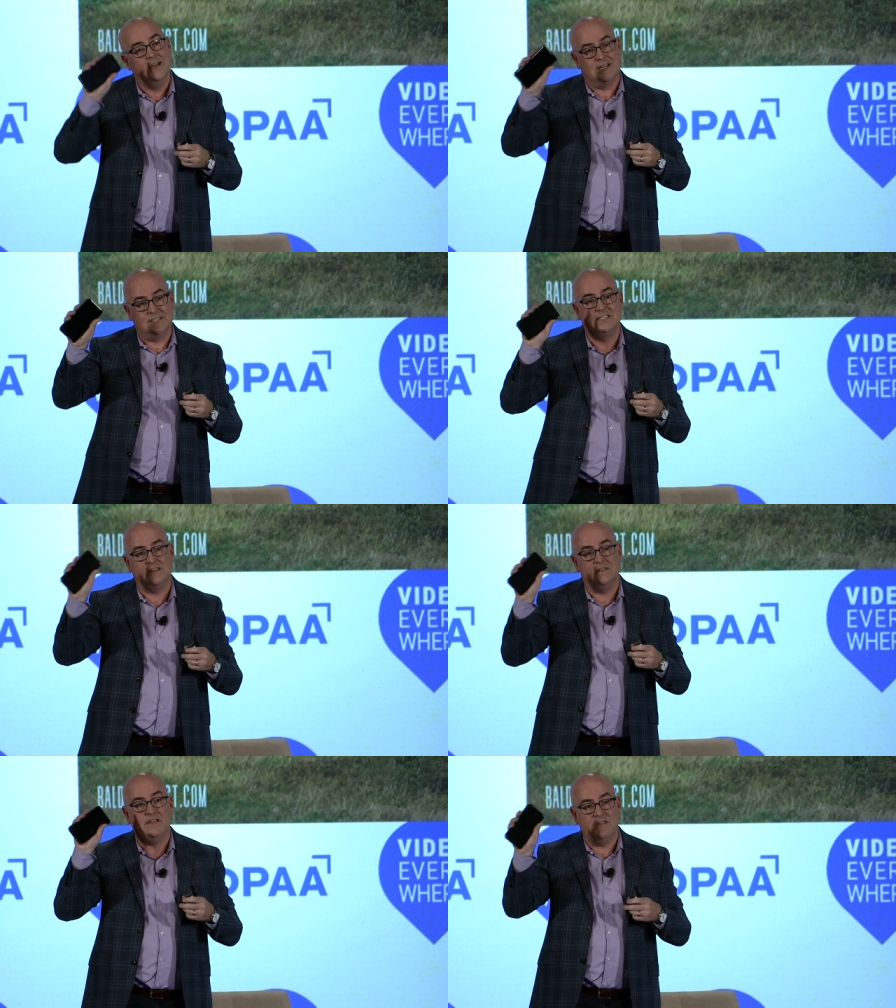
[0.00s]
And
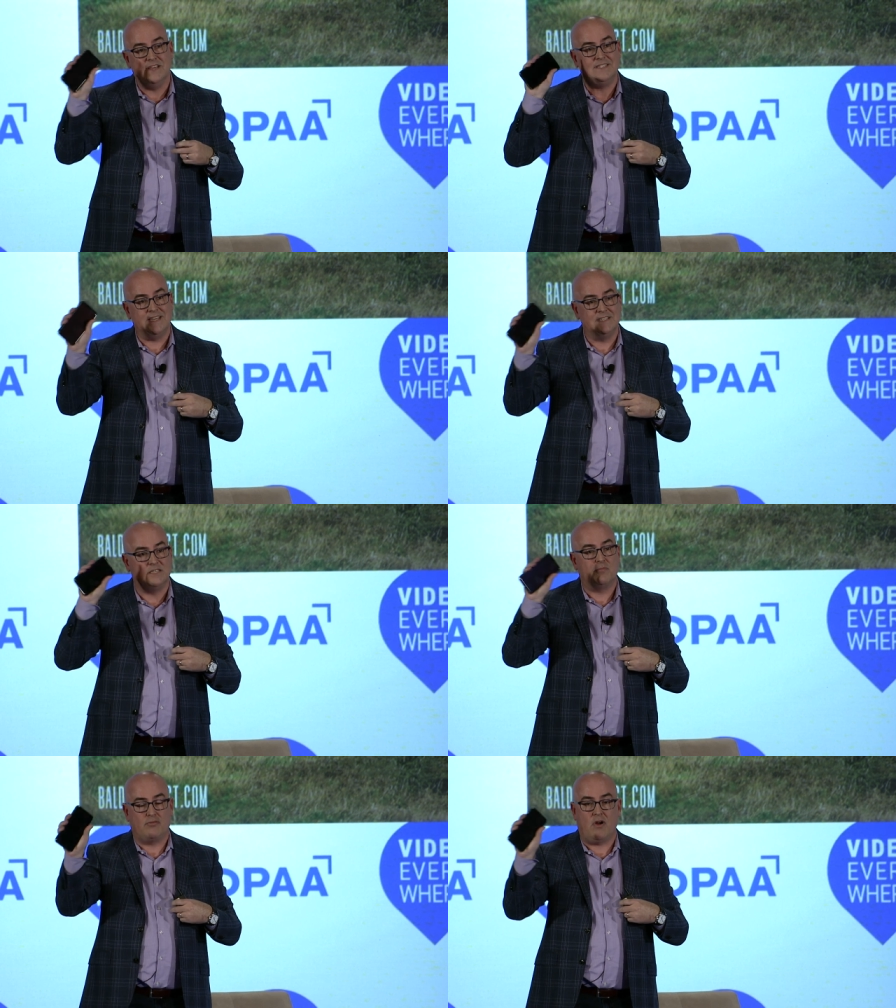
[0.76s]
suddenly this is
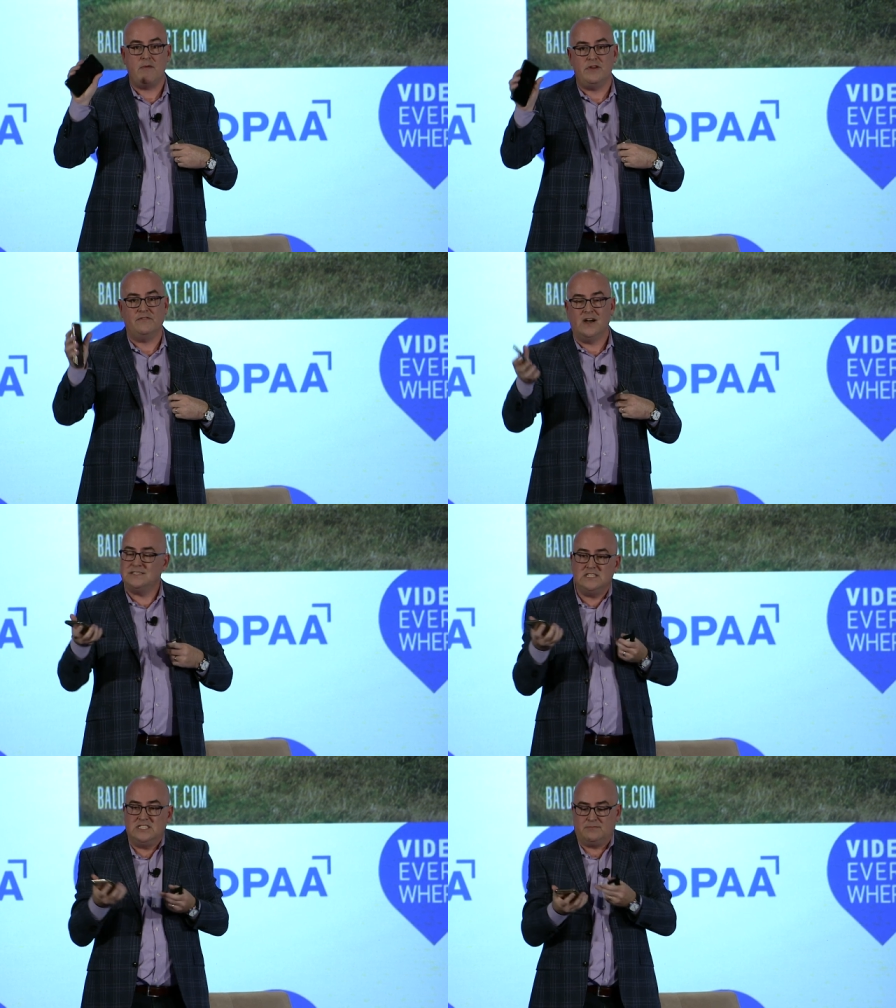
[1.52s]
the primary device.
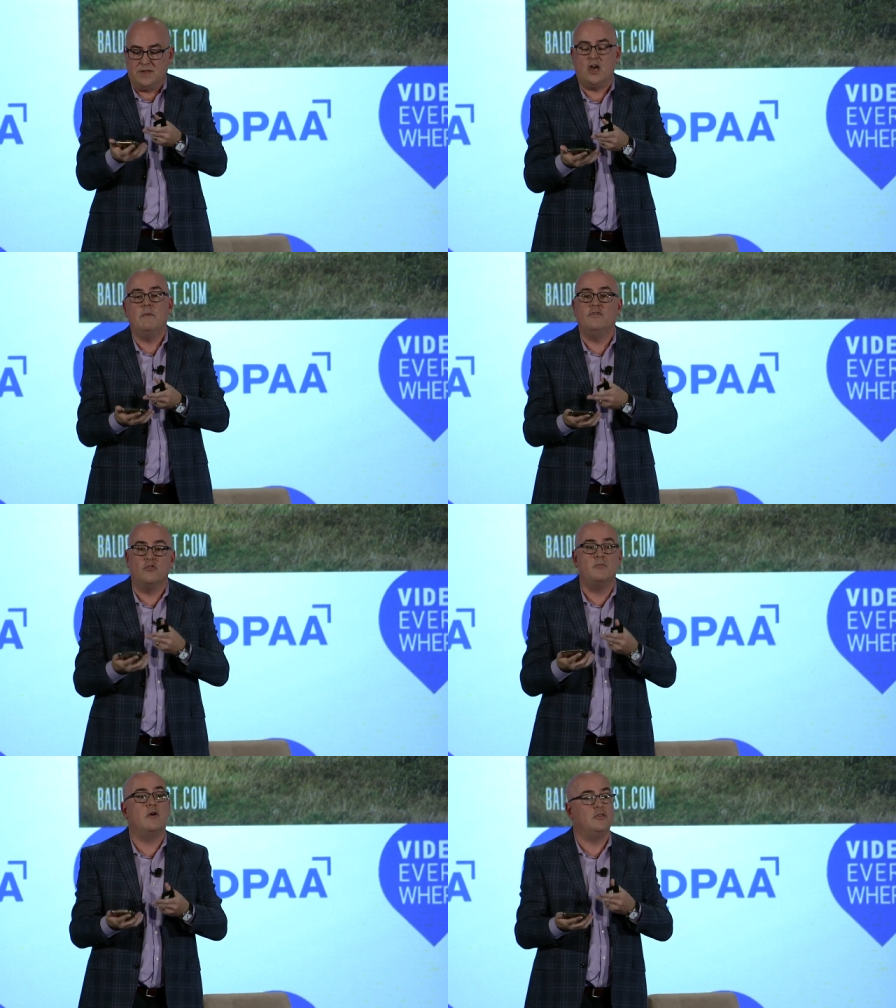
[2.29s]
This has become the
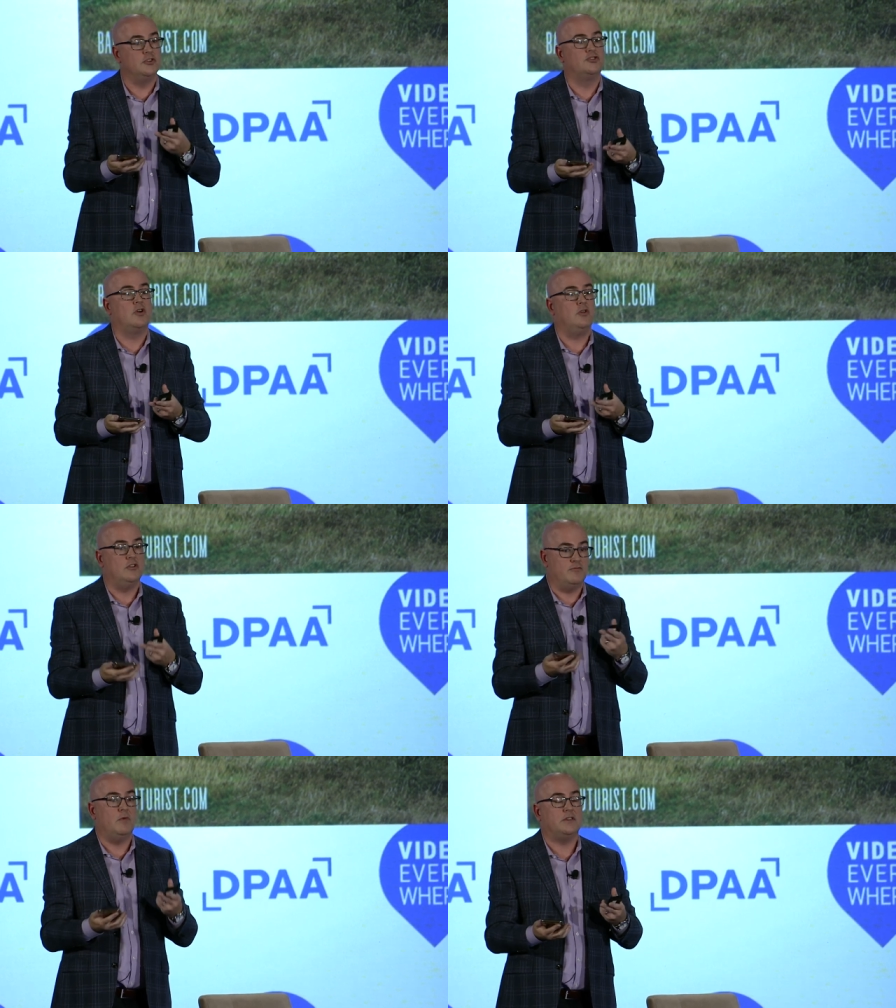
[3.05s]
remote control
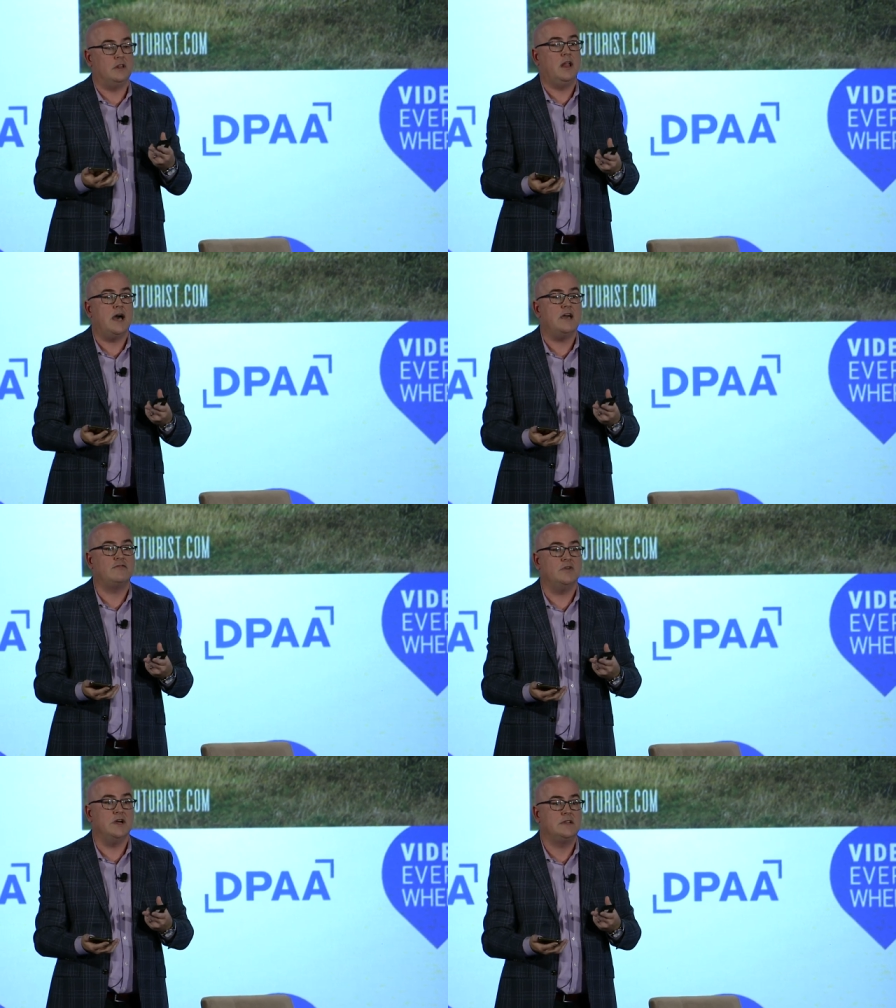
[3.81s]
of modern life,
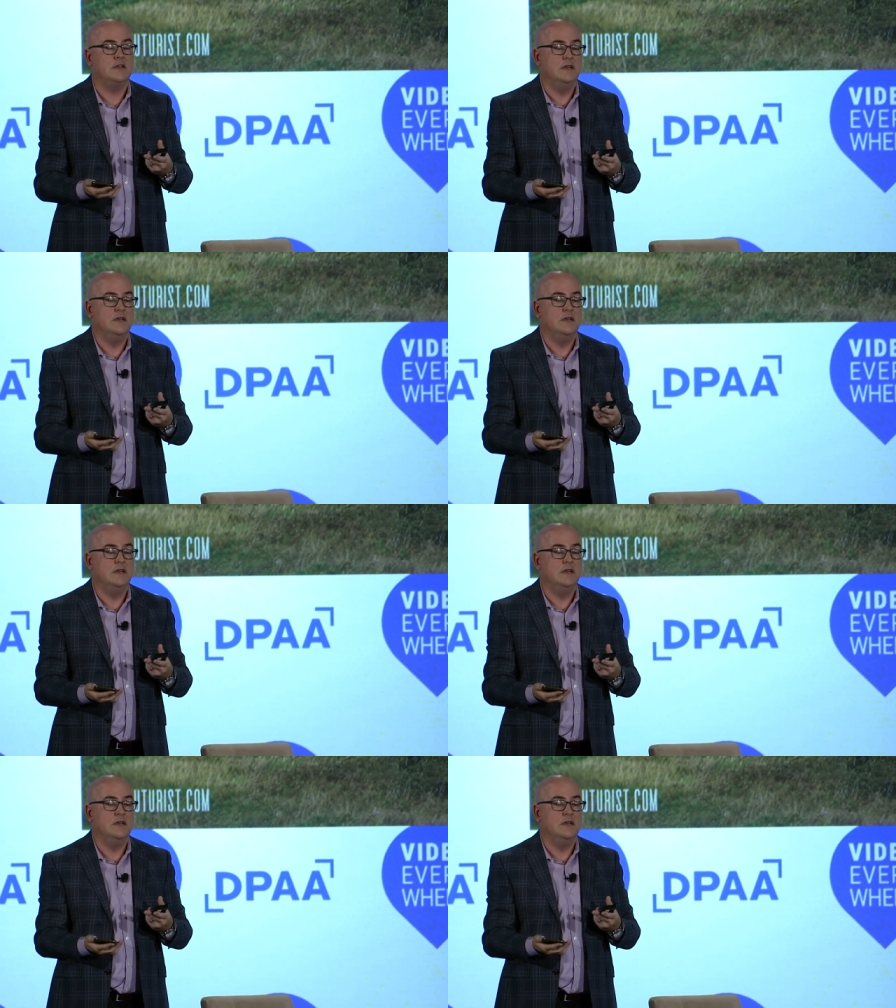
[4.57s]
right?